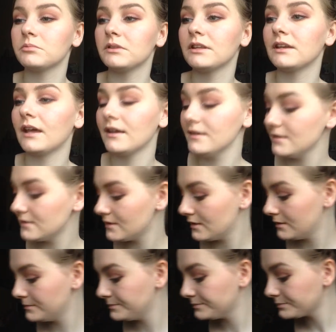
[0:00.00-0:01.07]
really nice.
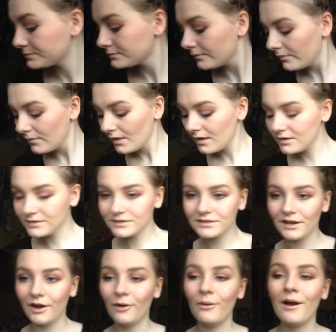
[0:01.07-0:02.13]

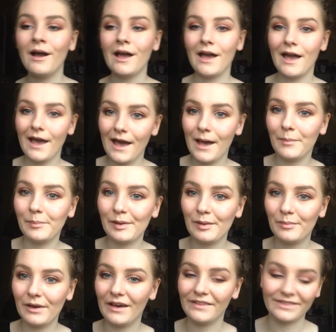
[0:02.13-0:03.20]
So, happy
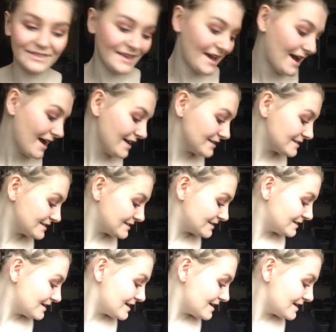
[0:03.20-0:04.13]
about that.